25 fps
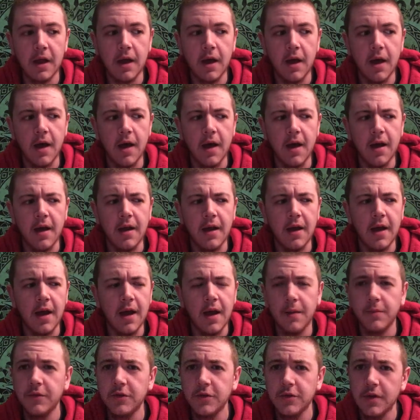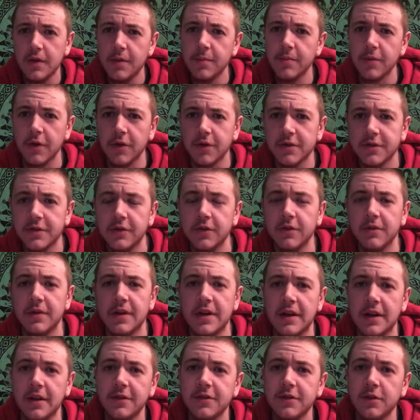I am doing personal
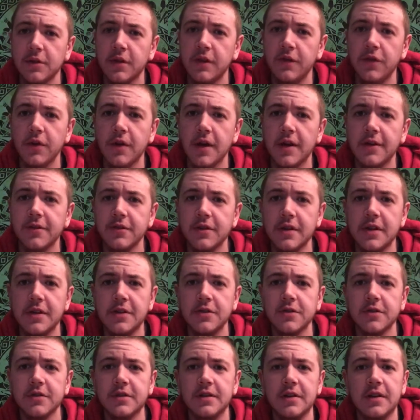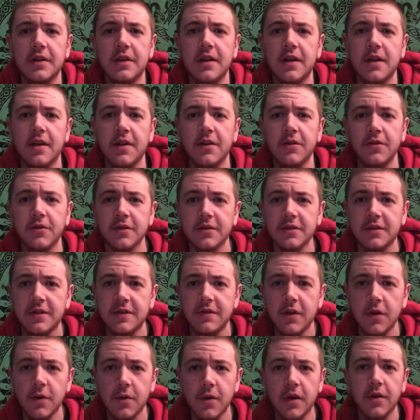readings, so if you guys are interested in
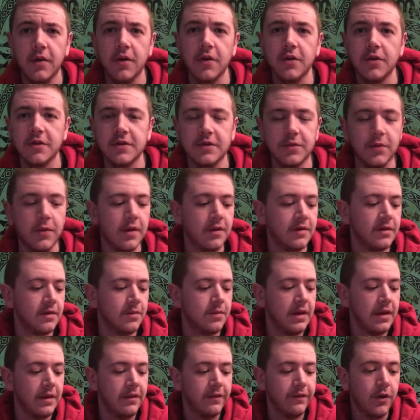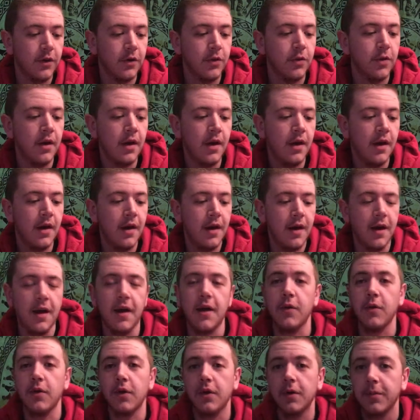receiving one or just want some info, I
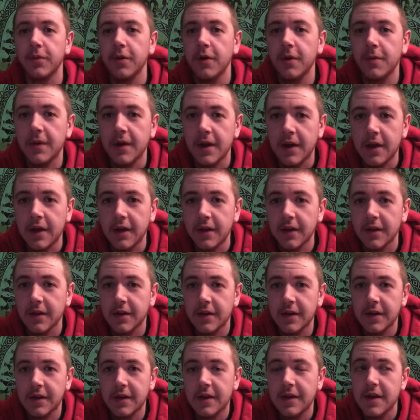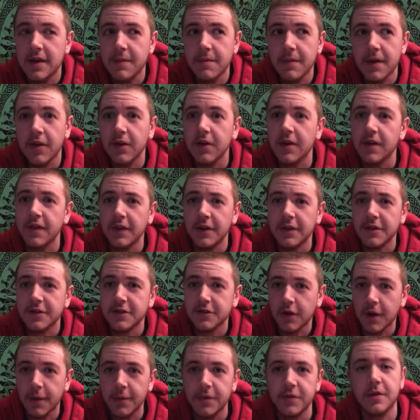will put my email in the
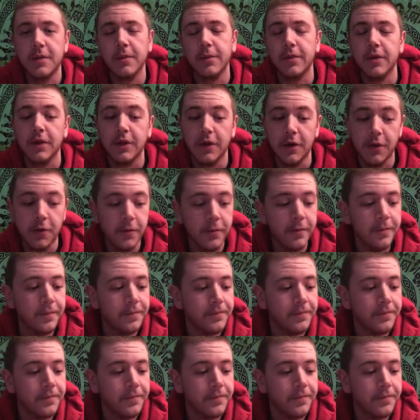description below.